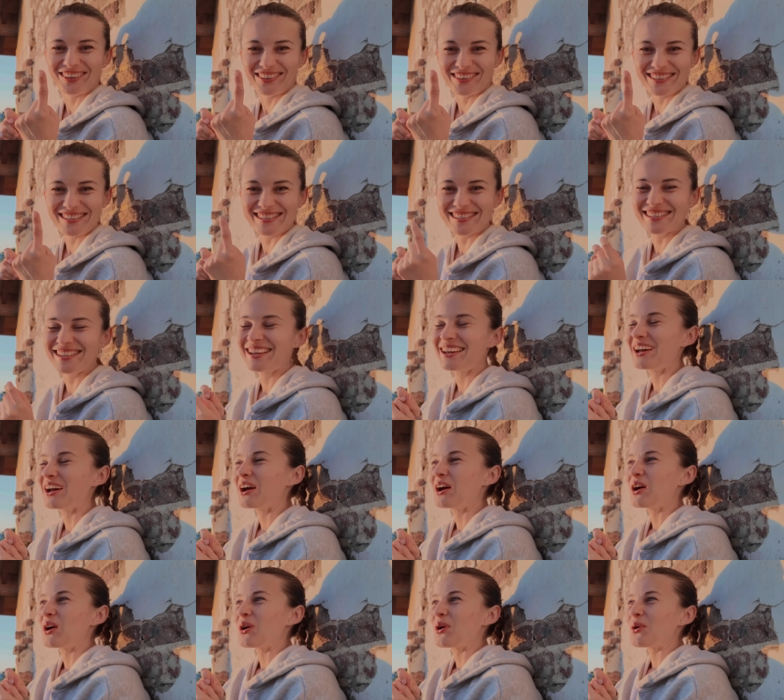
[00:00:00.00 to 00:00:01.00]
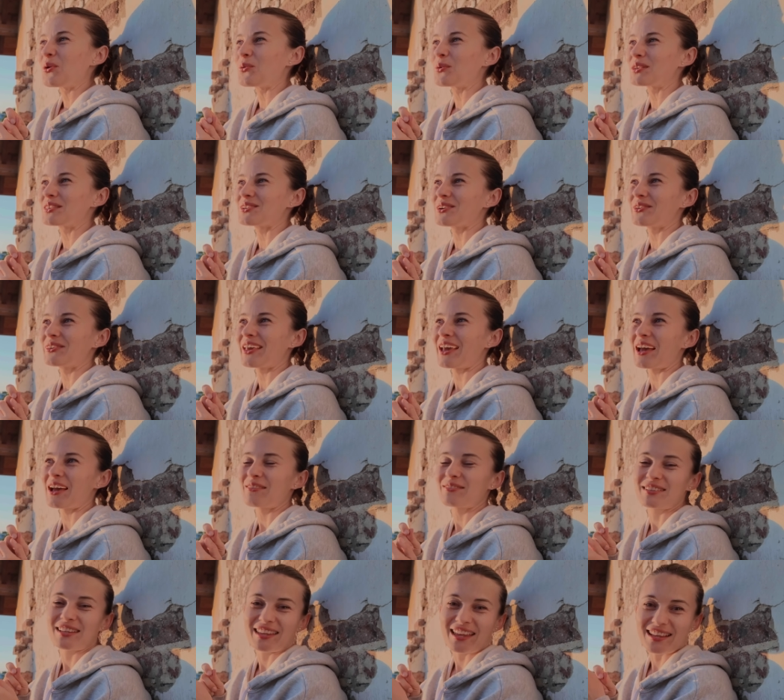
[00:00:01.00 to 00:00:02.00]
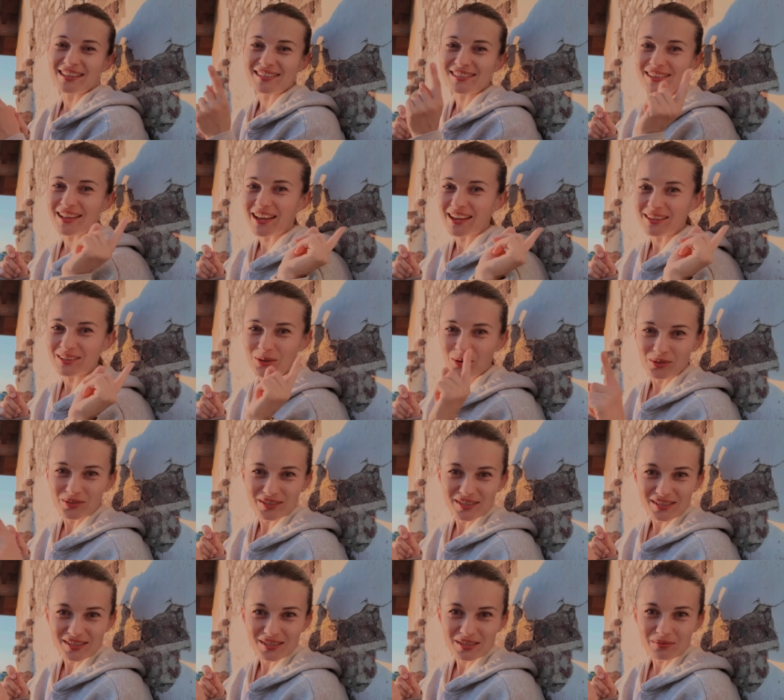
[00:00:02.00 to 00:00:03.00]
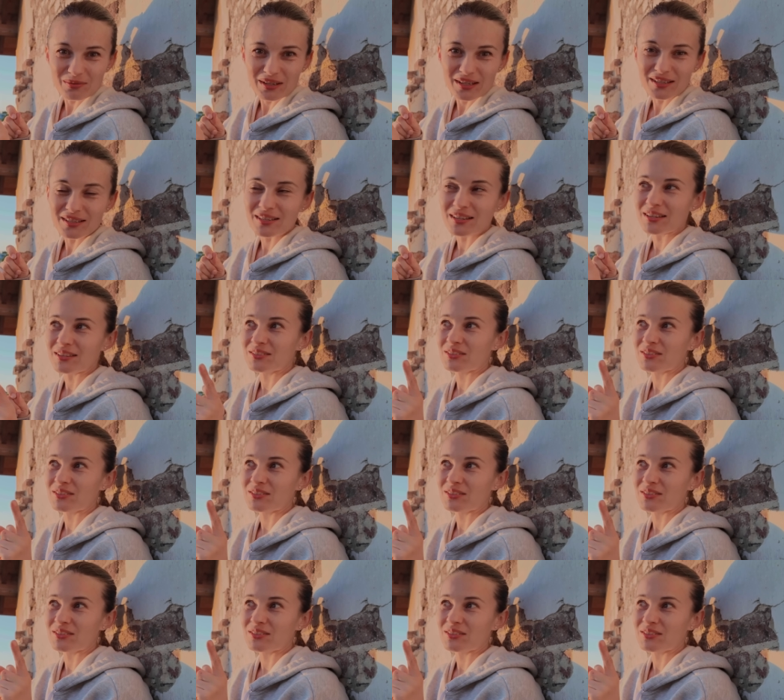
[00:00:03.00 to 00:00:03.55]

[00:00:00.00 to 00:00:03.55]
first we don't have the gas line on the street